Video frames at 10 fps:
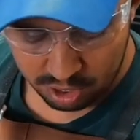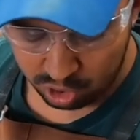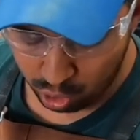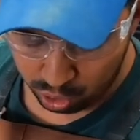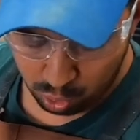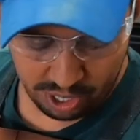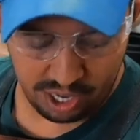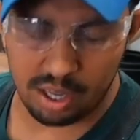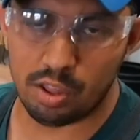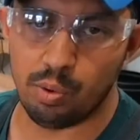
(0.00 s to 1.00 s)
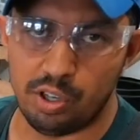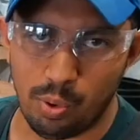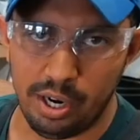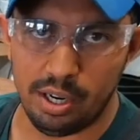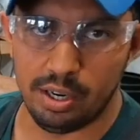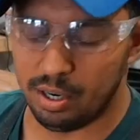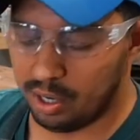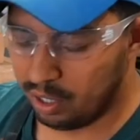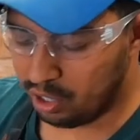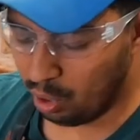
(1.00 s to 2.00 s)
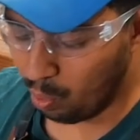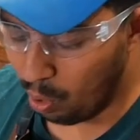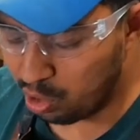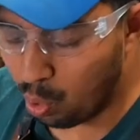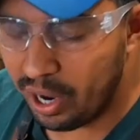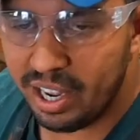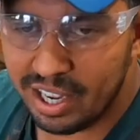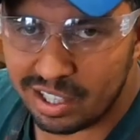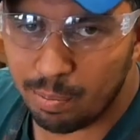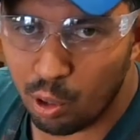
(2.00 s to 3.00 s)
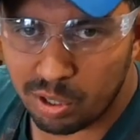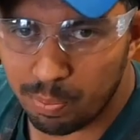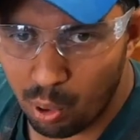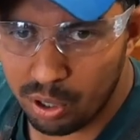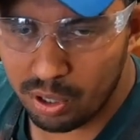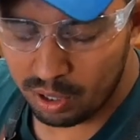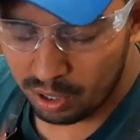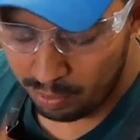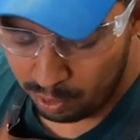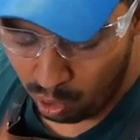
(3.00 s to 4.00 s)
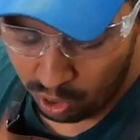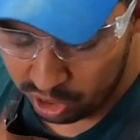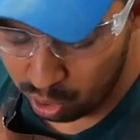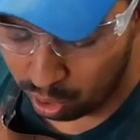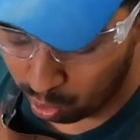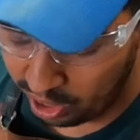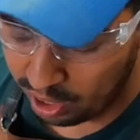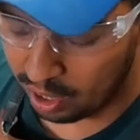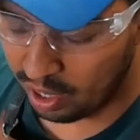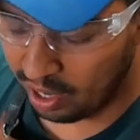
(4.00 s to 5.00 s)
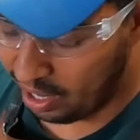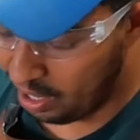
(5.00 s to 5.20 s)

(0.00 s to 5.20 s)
220, 320. So the 120 is the most important. I go 1, 2, 3, and